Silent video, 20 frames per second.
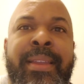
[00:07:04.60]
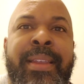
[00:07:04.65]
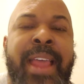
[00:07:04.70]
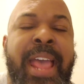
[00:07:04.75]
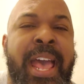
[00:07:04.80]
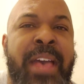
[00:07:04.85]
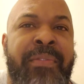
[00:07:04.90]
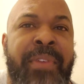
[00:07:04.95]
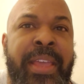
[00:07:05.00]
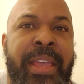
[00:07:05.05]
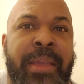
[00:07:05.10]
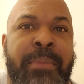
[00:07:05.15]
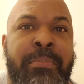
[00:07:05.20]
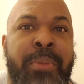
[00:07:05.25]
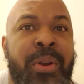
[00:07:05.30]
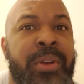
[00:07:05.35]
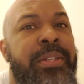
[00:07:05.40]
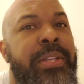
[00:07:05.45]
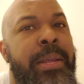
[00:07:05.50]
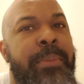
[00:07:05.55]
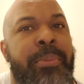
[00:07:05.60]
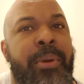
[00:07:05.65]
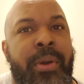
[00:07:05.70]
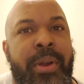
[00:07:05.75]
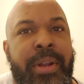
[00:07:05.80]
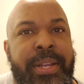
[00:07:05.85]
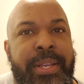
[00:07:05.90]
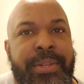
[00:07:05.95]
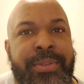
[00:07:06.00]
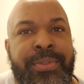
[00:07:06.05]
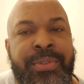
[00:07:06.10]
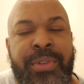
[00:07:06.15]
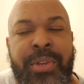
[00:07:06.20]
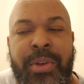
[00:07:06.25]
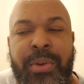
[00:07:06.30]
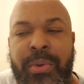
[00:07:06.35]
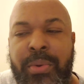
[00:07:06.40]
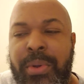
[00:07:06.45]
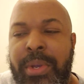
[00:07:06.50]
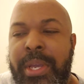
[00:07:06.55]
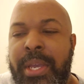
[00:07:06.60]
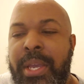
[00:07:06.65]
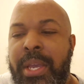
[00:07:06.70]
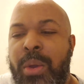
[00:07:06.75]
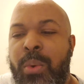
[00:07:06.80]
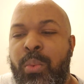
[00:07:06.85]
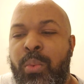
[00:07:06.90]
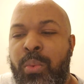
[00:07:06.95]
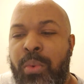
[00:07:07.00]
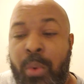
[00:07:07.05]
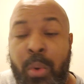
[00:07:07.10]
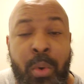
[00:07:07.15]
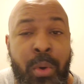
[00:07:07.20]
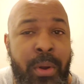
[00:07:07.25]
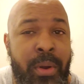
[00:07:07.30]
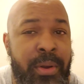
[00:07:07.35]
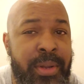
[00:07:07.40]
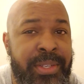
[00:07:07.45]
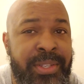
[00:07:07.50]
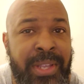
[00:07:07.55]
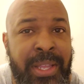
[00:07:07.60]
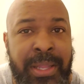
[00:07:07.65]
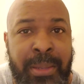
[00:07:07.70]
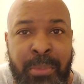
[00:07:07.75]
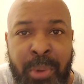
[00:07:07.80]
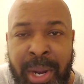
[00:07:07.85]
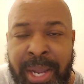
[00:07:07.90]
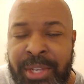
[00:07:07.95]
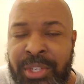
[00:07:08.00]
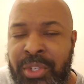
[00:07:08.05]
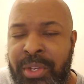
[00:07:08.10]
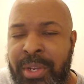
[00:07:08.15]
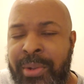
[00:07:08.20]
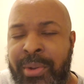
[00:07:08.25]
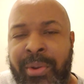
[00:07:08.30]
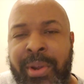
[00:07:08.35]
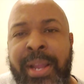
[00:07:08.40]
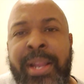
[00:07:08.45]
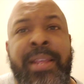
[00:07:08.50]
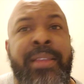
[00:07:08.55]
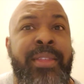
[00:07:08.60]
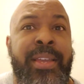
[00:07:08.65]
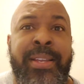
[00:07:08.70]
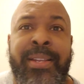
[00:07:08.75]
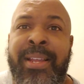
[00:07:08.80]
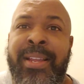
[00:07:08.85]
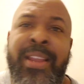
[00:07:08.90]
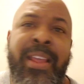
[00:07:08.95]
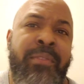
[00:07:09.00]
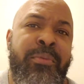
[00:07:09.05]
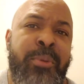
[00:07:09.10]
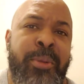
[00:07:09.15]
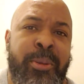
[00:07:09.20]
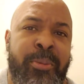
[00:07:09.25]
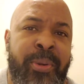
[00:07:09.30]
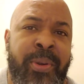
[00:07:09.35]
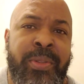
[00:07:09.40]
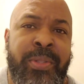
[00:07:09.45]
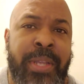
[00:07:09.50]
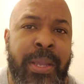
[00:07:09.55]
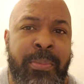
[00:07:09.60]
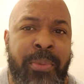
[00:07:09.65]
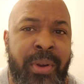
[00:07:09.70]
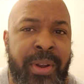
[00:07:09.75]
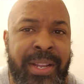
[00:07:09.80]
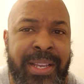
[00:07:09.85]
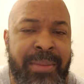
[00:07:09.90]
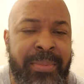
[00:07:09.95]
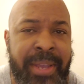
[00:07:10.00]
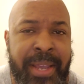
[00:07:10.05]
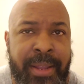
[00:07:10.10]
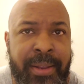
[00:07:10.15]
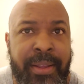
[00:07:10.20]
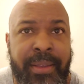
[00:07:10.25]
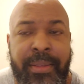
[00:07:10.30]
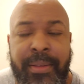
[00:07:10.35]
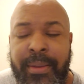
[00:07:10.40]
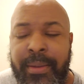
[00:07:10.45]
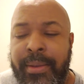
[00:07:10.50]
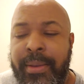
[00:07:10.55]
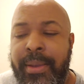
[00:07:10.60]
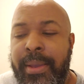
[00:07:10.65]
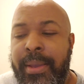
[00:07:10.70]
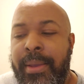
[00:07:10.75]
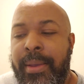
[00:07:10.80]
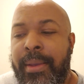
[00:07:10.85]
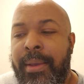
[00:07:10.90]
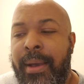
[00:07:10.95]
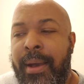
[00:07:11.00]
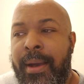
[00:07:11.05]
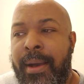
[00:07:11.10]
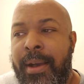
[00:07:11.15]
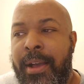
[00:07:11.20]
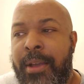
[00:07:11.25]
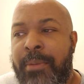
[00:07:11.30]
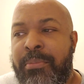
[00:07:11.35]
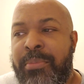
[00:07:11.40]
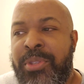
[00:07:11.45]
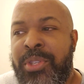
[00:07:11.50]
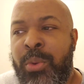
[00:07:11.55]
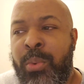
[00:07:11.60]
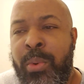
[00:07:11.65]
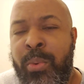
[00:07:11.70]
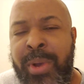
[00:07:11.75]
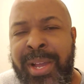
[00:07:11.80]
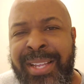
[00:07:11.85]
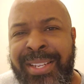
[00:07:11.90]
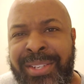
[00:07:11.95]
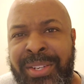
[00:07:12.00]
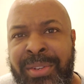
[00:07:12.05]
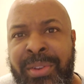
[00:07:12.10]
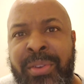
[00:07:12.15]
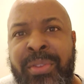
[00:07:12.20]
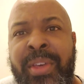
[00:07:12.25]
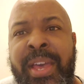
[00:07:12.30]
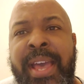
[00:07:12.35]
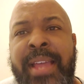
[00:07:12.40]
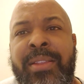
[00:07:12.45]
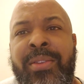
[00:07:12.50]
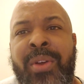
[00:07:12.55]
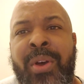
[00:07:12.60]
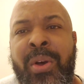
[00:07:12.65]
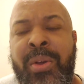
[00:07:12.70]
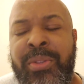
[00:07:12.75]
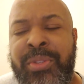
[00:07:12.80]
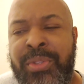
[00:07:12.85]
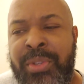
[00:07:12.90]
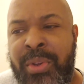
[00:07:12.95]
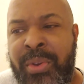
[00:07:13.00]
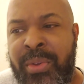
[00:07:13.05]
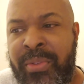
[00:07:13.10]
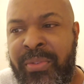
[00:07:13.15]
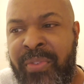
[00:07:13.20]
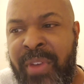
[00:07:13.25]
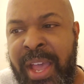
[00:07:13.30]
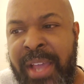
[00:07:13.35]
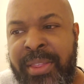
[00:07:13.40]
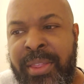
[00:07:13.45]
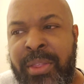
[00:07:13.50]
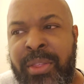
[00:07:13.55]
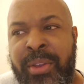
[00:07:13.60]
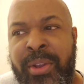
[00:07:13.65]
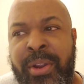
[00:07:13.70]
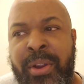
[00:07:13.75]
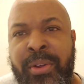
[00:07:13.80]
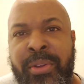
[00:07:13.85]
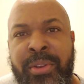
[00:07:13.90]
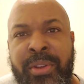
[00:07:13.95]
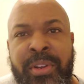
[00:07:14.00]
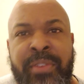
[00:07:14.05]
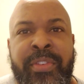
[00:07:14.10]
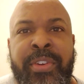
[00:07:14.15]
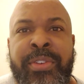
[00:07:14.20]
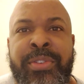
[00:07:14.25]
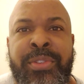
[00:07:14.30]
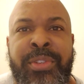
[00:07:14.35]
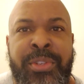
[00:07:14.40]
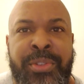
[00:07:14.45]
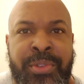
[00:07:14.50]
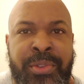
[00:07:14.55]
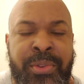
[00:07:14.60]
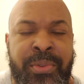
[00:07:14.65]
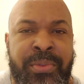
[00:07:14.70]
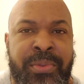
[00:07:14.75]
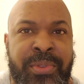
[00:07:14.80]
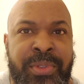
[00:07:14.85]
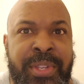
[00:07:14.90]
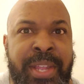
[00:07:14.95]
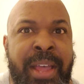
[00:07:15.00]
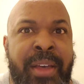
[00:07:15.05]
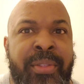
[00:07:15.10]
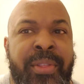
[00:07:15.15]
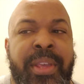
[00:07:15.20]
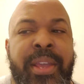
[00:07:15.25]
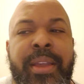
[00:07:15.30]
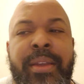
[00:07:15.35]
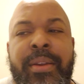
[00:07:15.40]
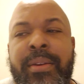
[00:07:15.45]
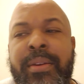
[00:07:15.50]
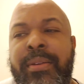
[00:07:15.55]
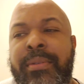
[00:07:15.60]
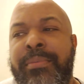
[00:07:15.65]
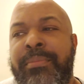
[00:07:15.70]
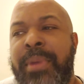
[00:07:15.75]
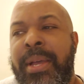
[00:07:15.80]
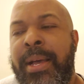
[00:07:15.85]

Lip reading: and have a birthday party. So, or a celebration or anything. It doesn't have to be a birthday party. It could be anything. So we wanted to do that. And also the fact that there are university students down there,